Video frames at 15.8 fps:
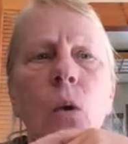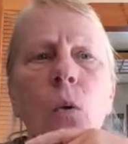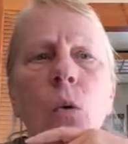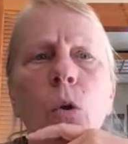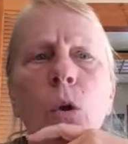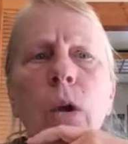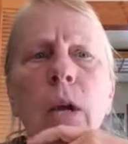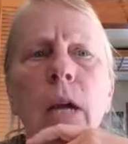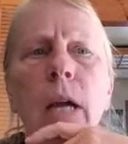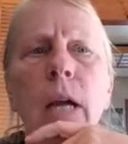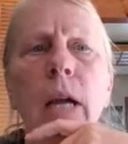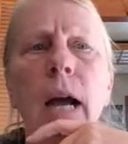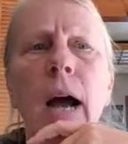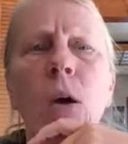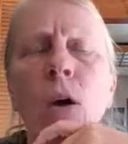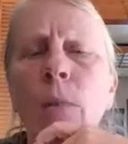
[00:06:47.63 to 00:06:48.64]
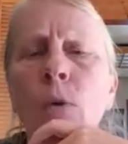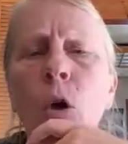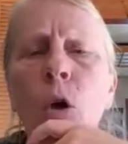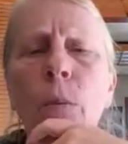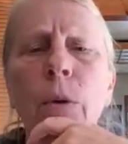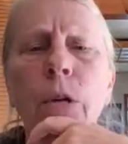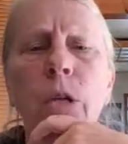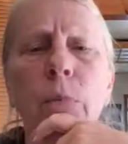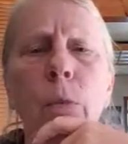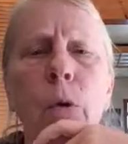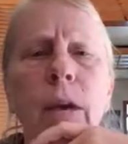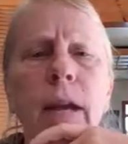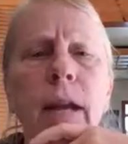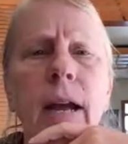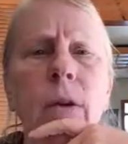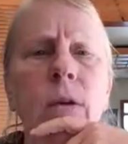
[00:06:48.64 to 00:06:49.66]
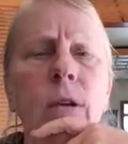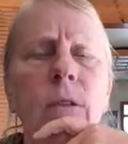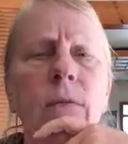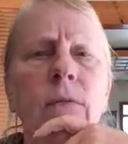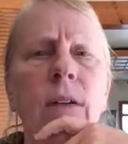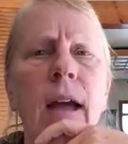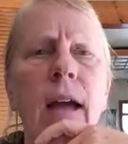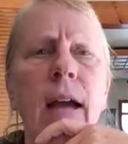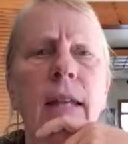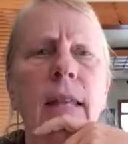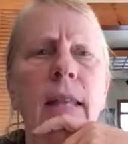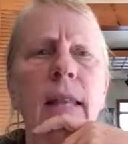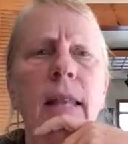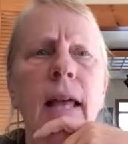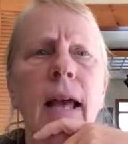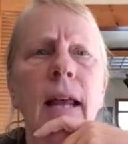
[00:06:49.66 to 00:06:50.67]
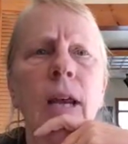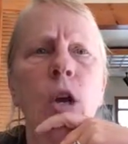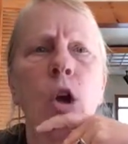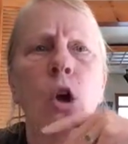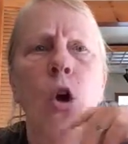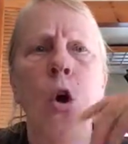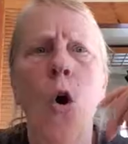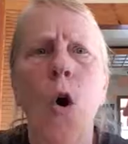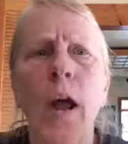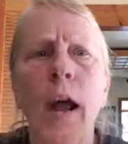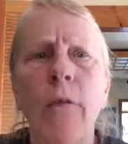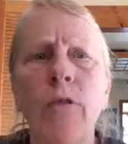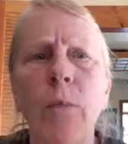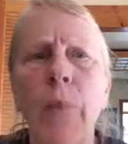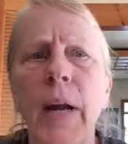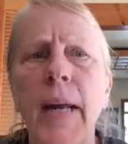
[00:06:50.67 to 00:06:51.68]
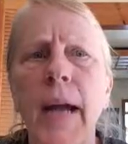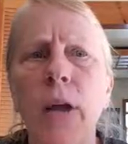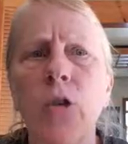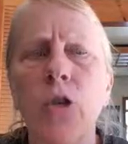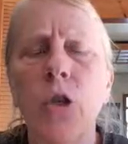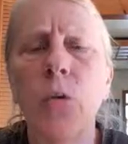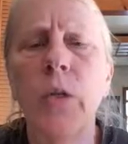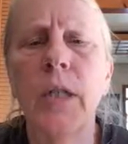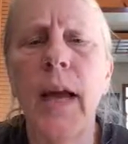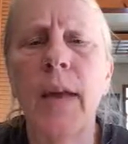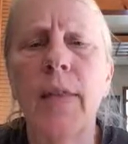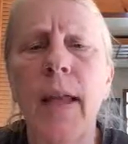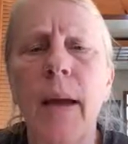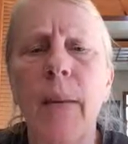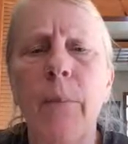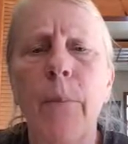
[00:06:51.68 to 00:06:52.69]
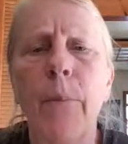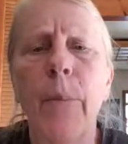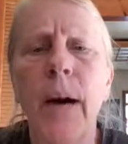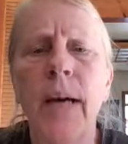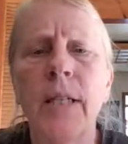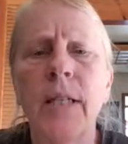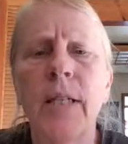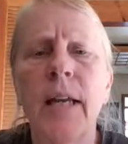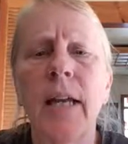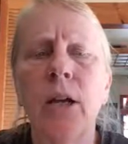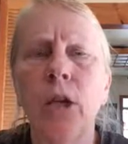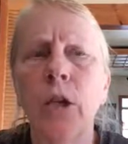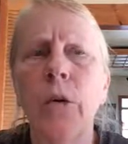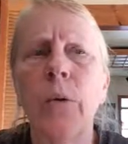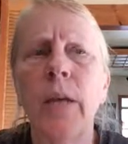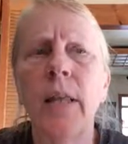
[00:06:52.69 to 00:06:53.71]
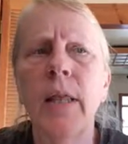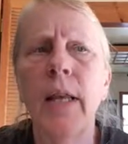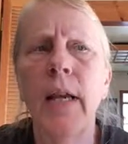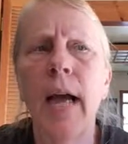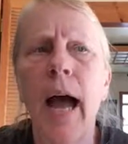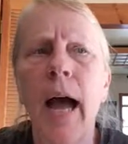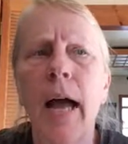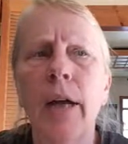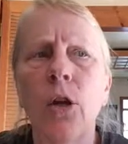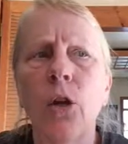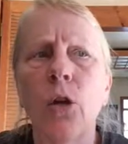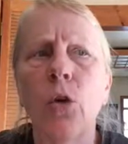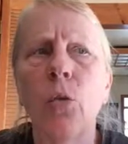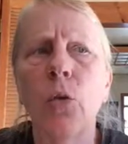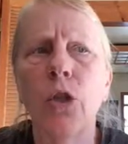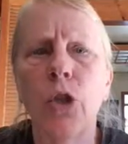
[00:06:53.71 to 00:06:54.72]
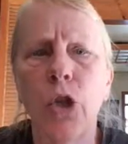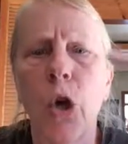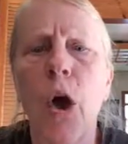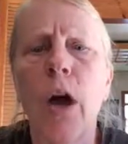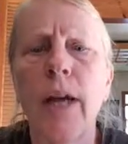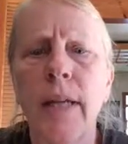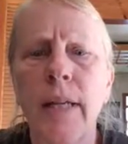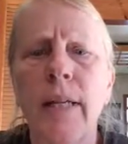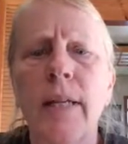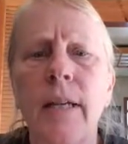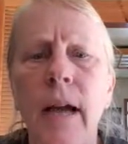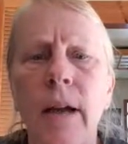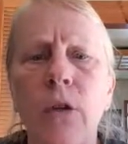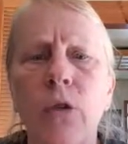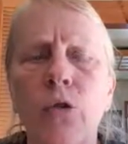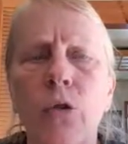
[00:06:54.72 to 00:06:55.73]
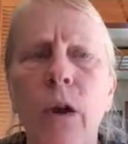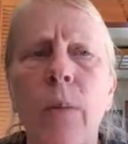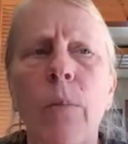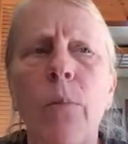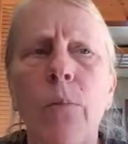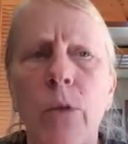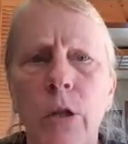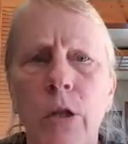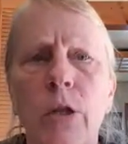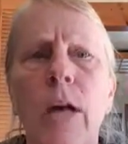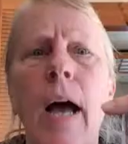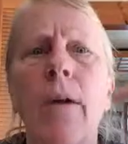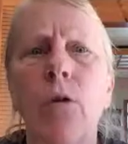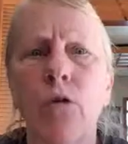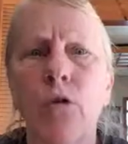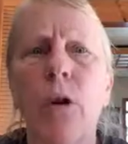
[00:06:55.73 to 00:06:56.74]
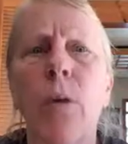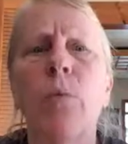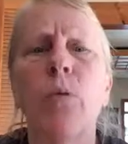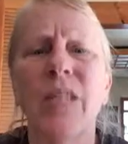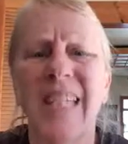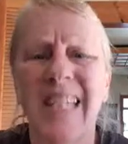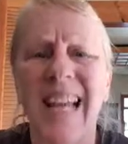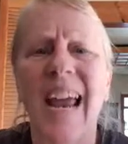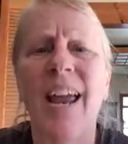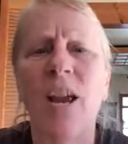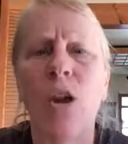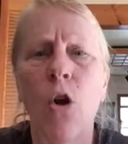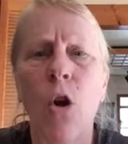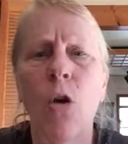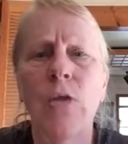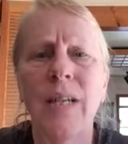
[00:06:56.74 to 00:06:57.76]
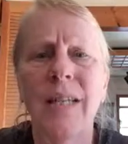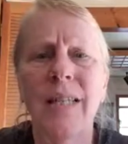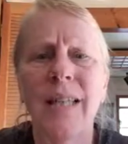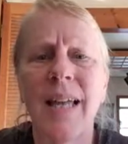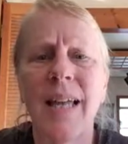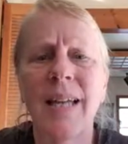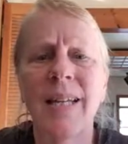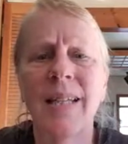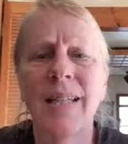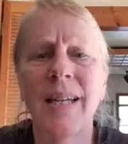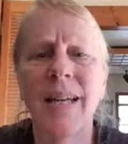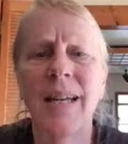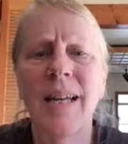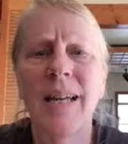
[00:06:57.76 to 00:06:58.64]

Well, how come nobody's pointing out to the fact that everybody else who was on that bus, including the guy who was talking to Donald Trump when Donald Trump was saying all of these things,